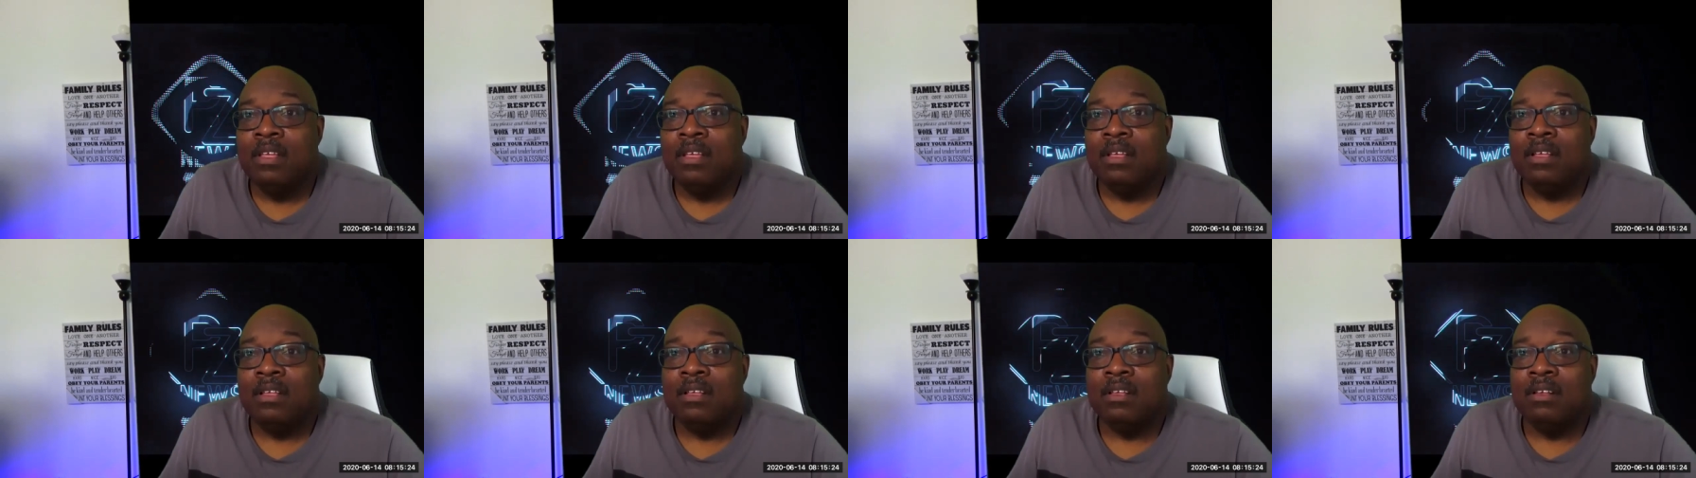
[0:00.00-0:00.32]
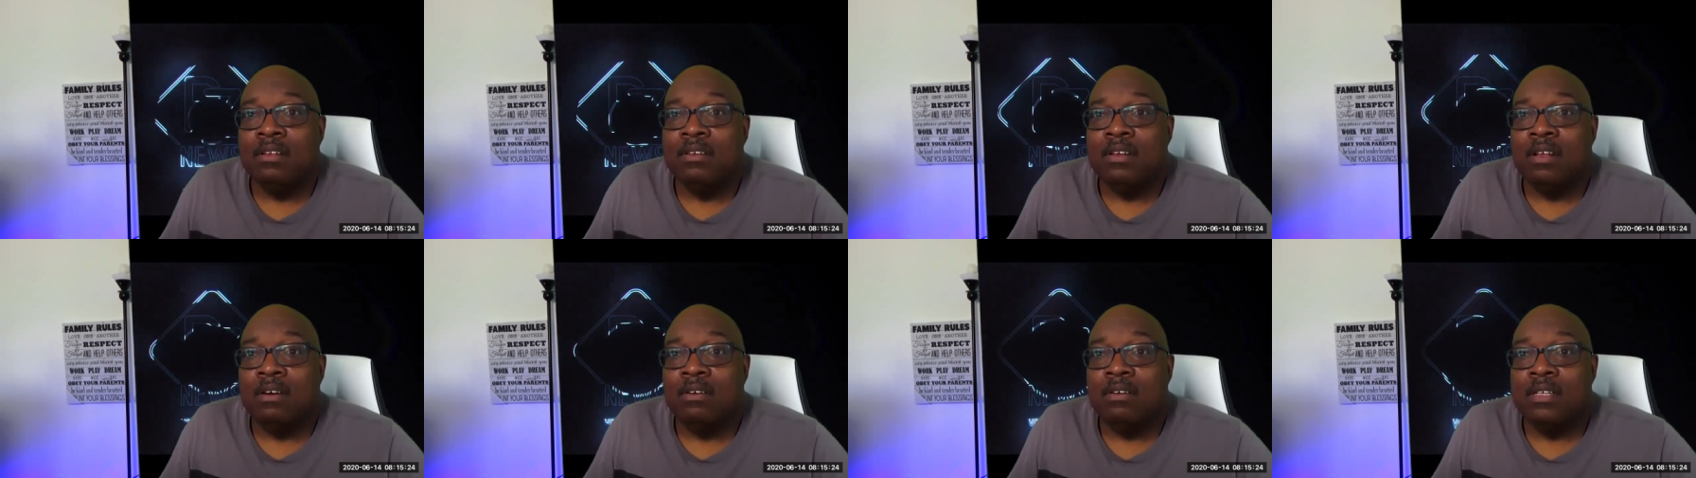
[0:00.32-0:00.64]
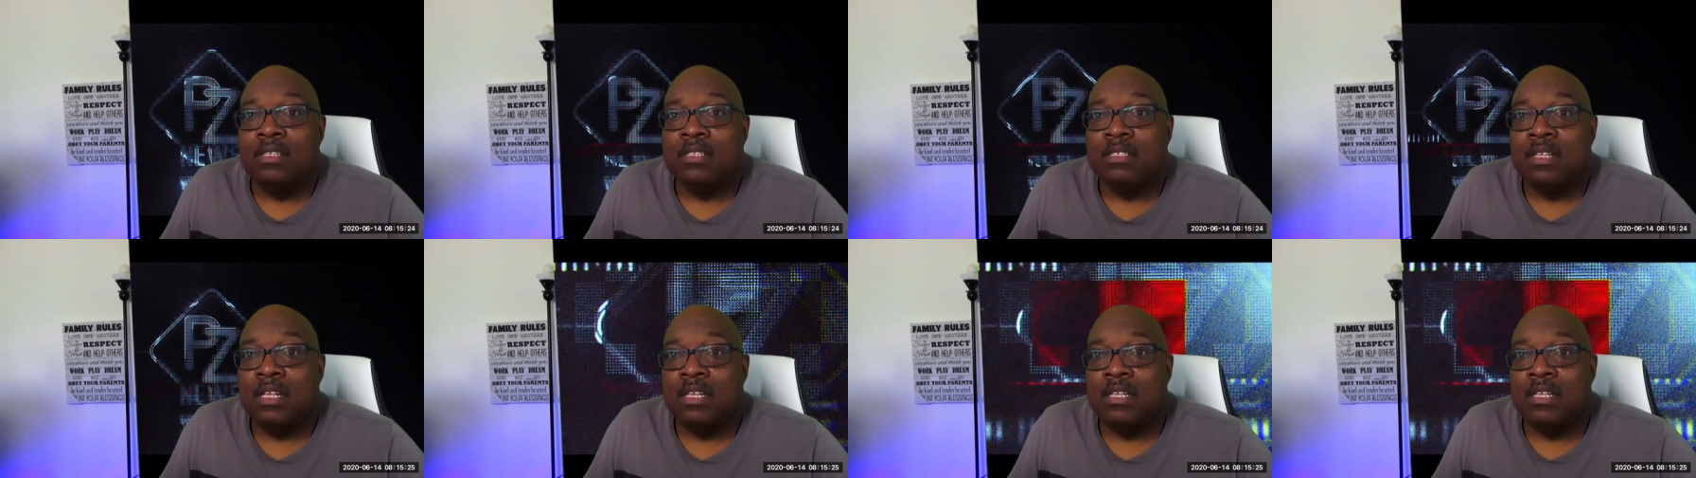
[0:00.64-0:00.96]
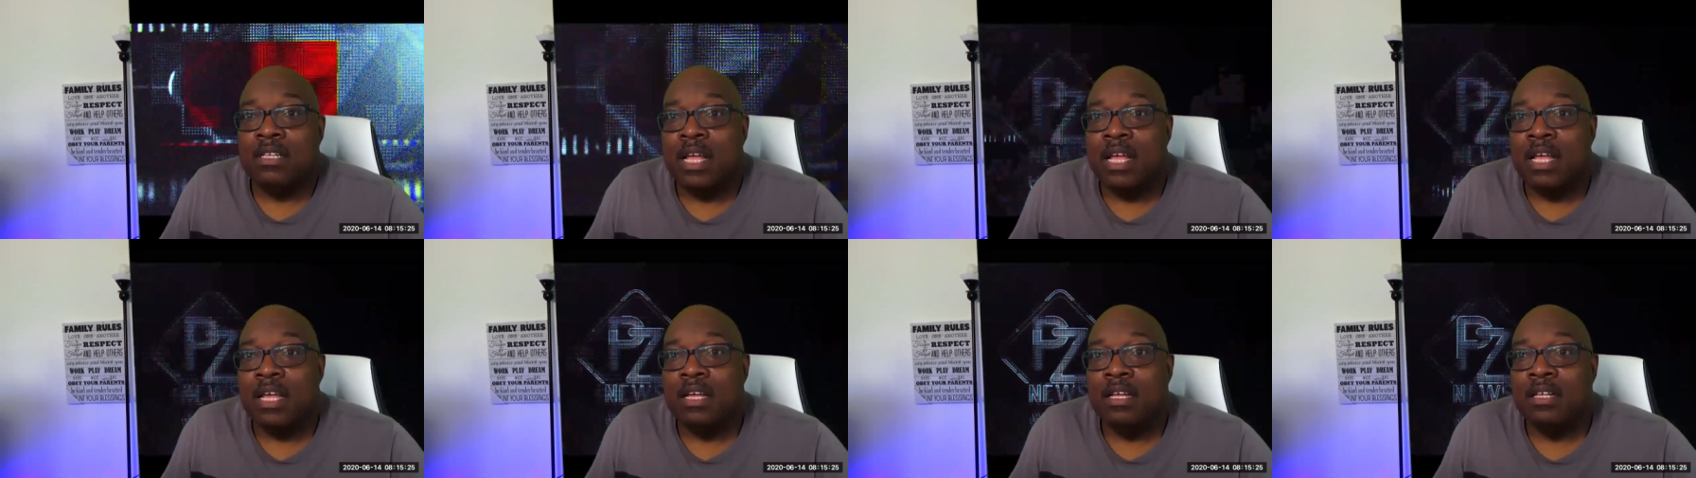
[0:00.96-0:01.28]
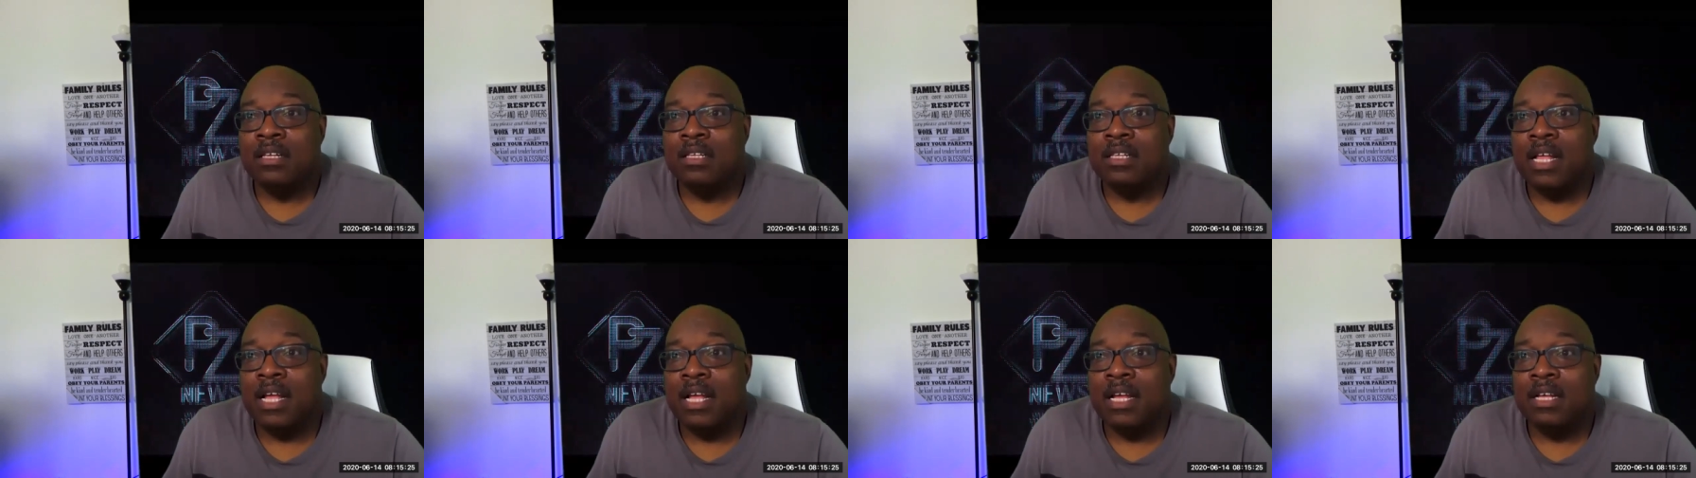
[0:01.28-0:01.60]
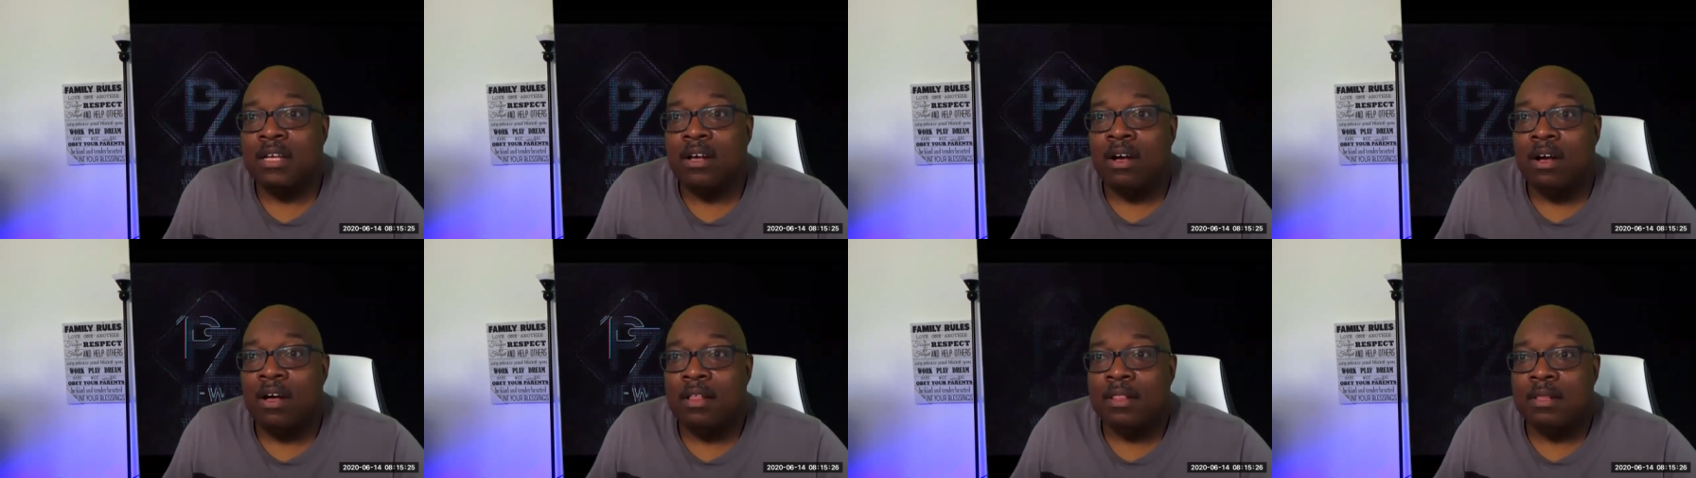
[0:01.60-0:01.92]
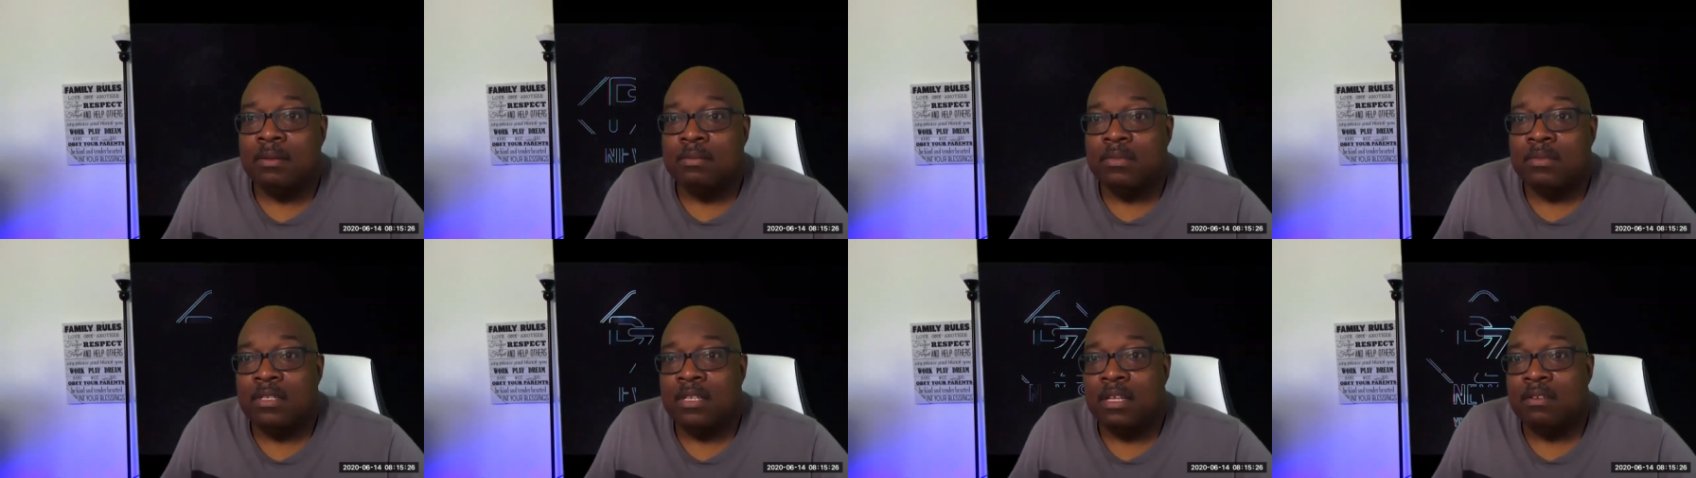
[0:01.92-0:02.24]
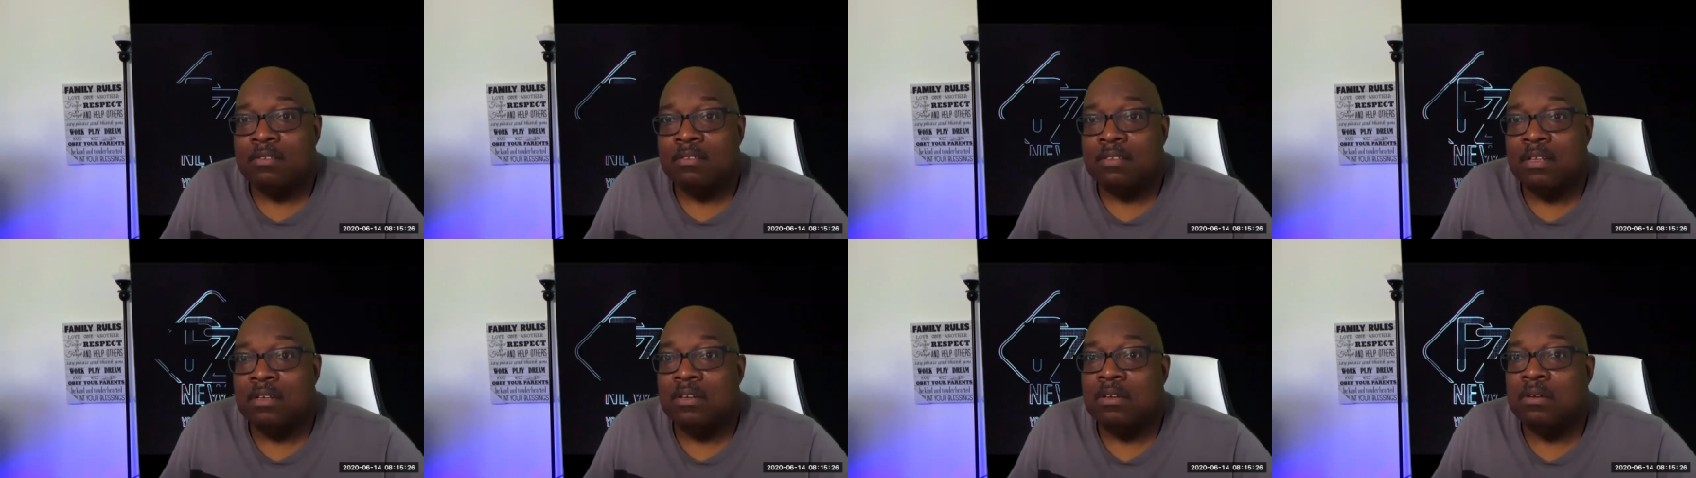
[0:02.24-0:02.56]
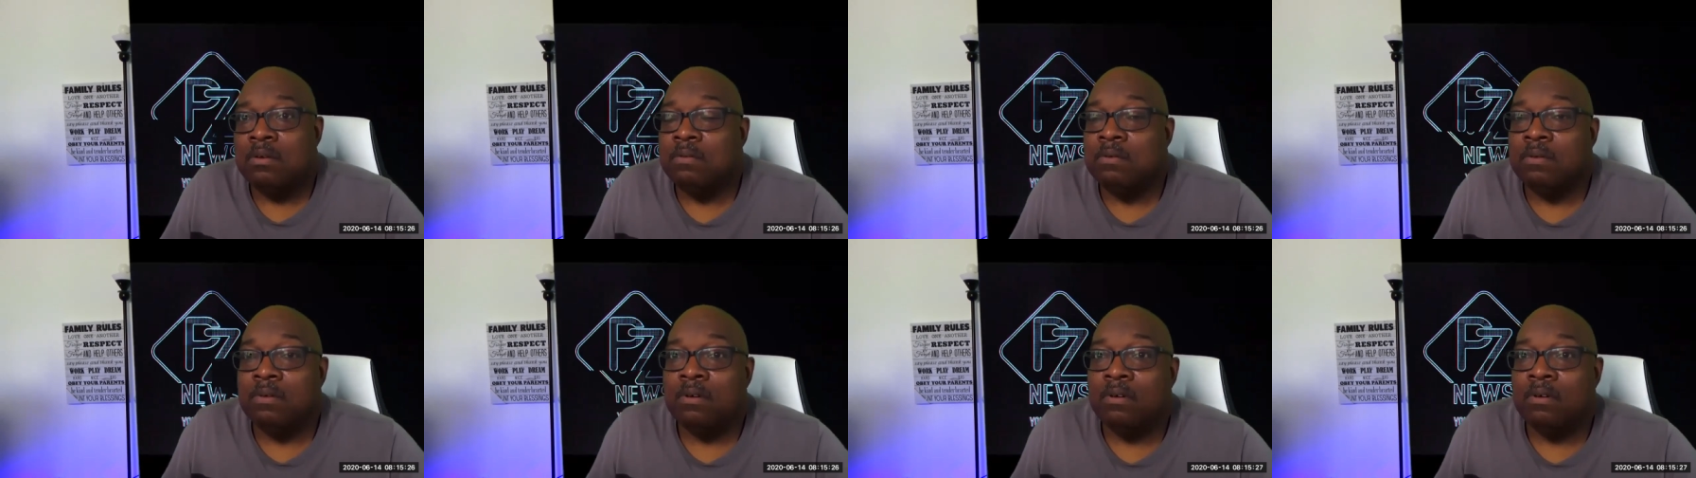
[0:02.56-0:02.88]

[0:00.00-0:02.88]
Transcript: you notice that they they call themselves the New World